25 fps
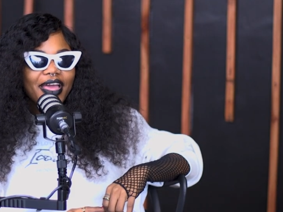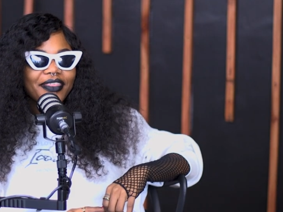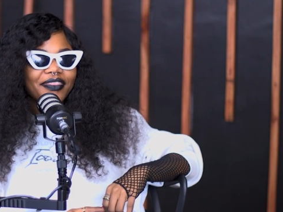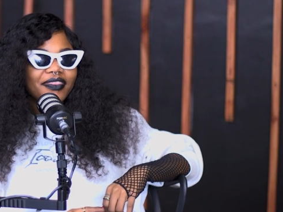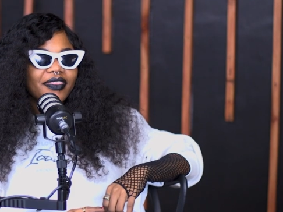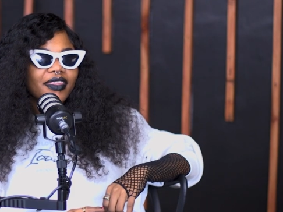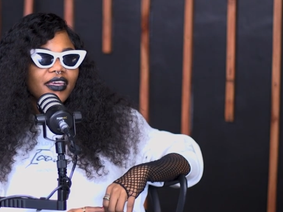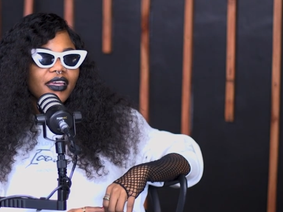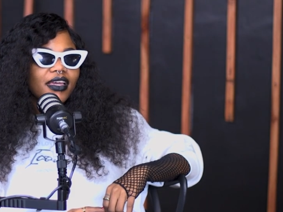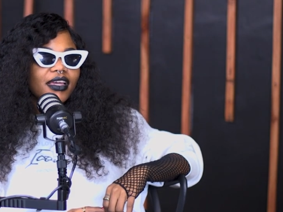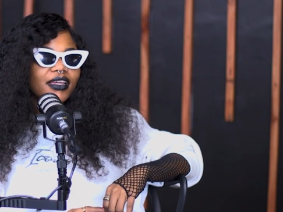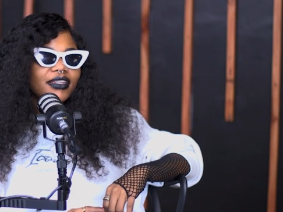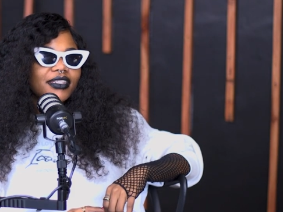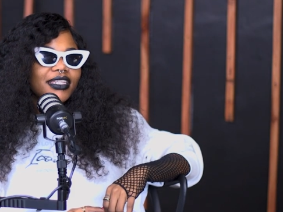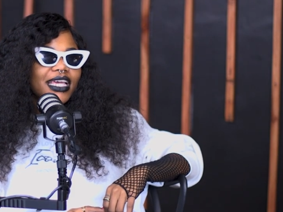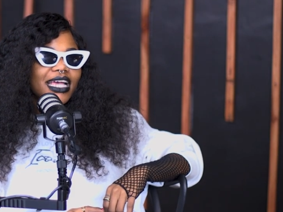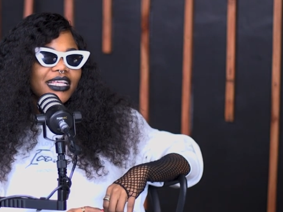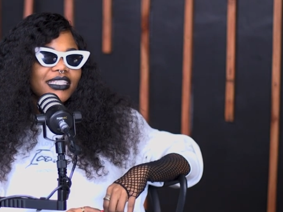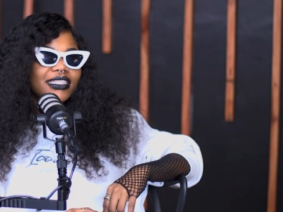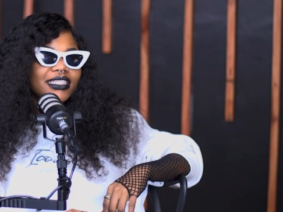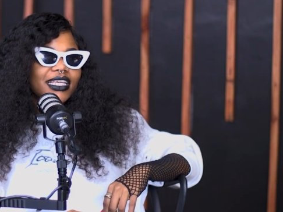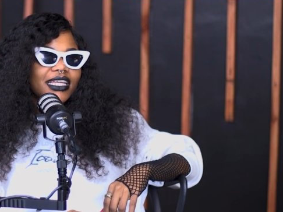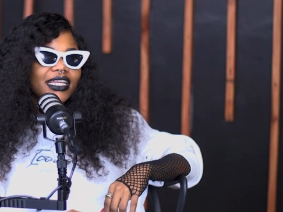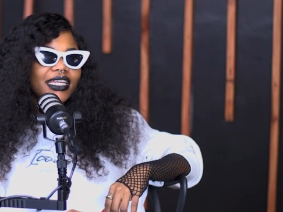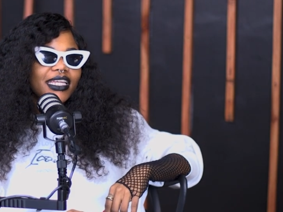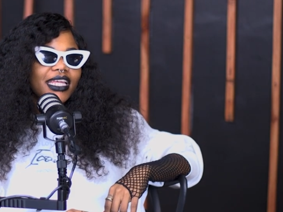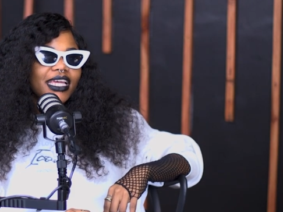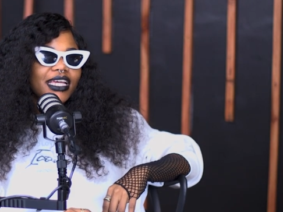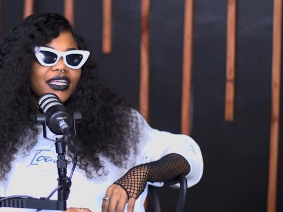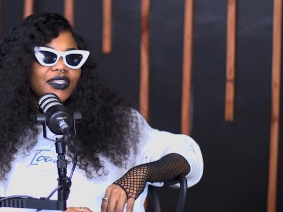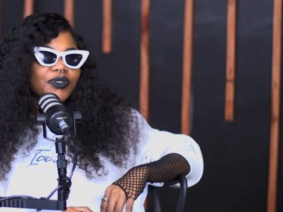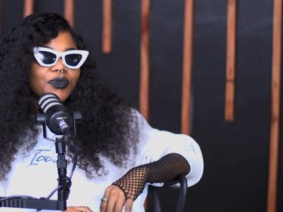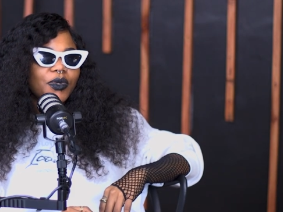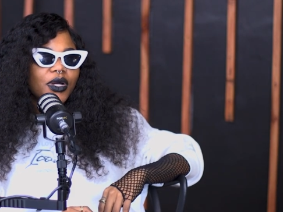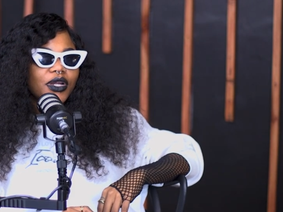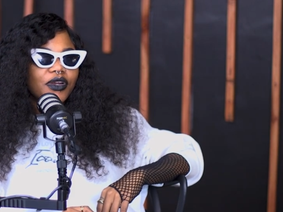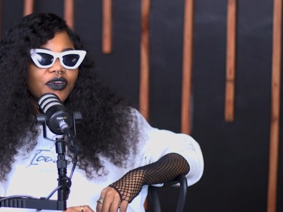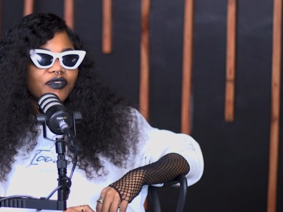I think Tanzania
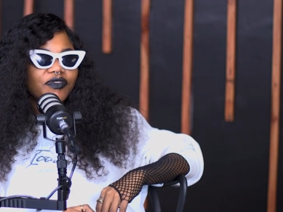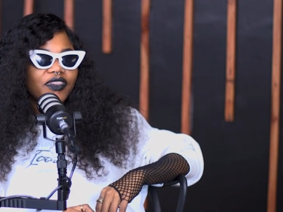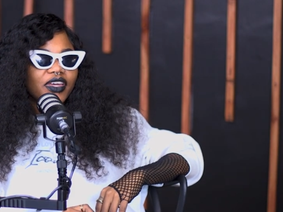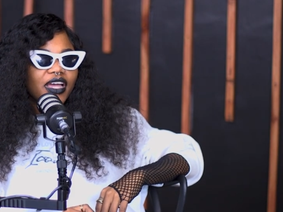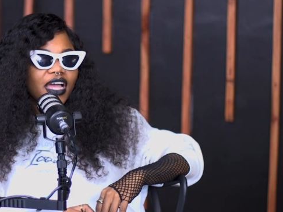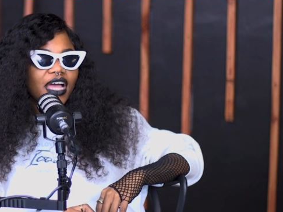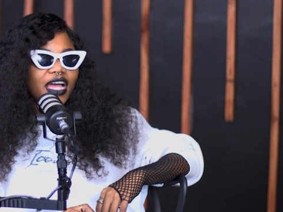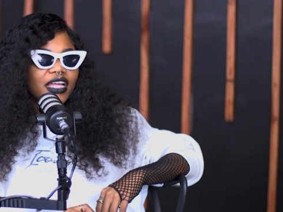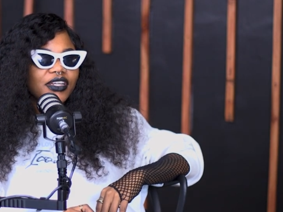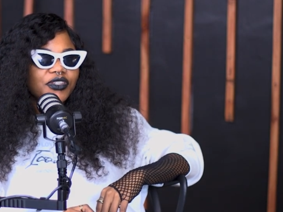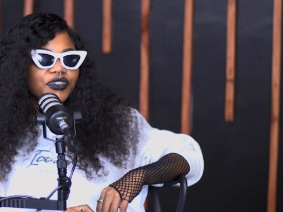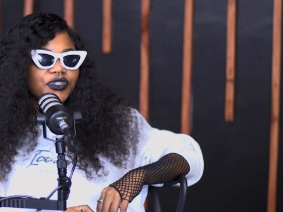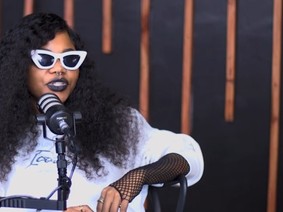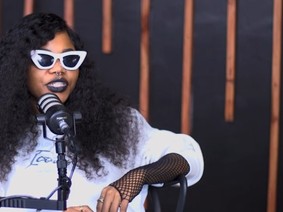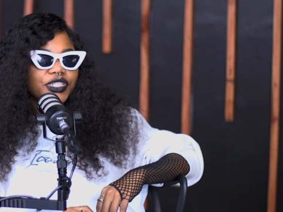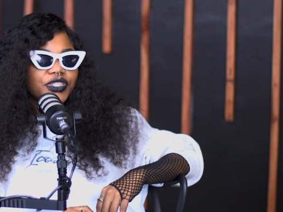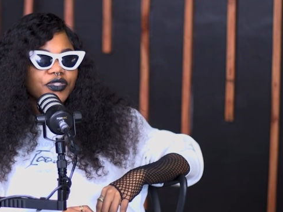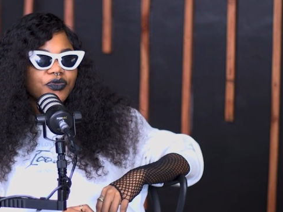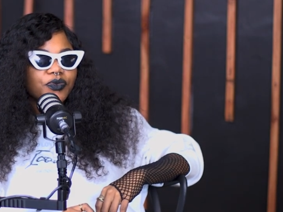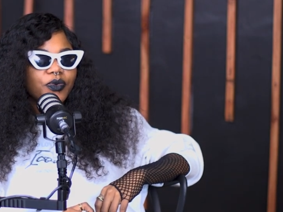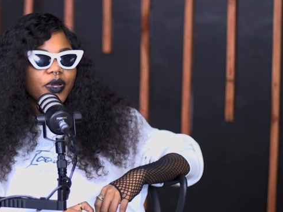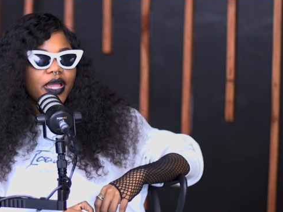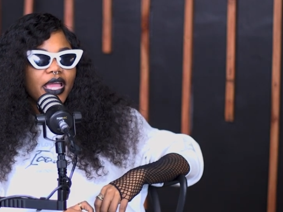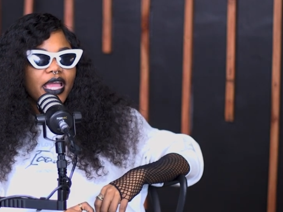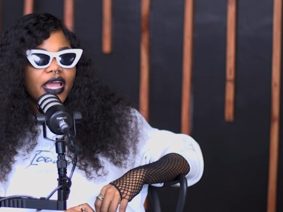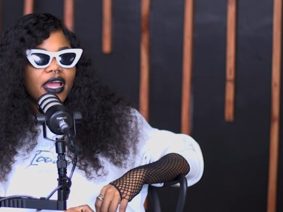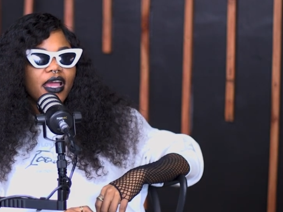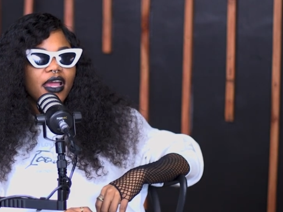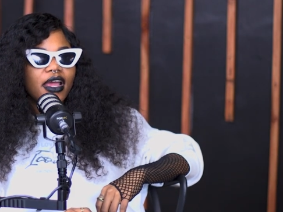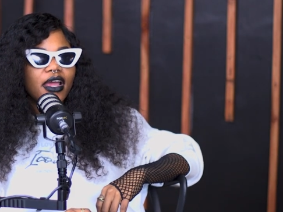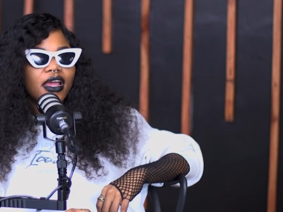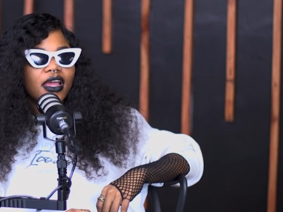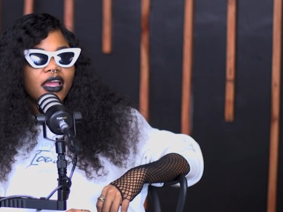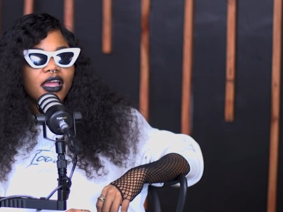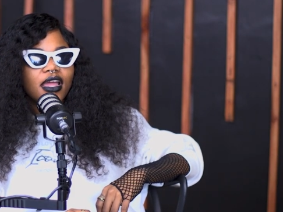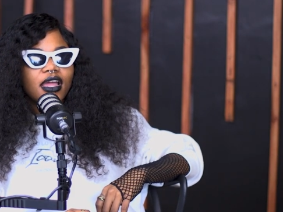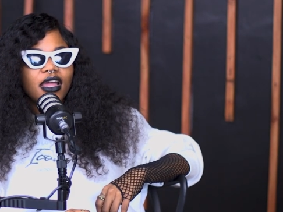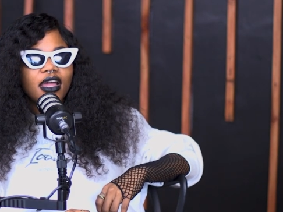is one of the countries
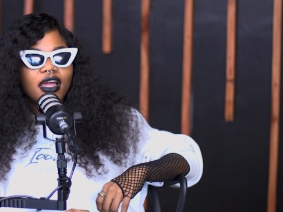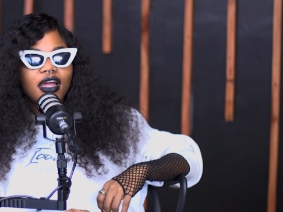where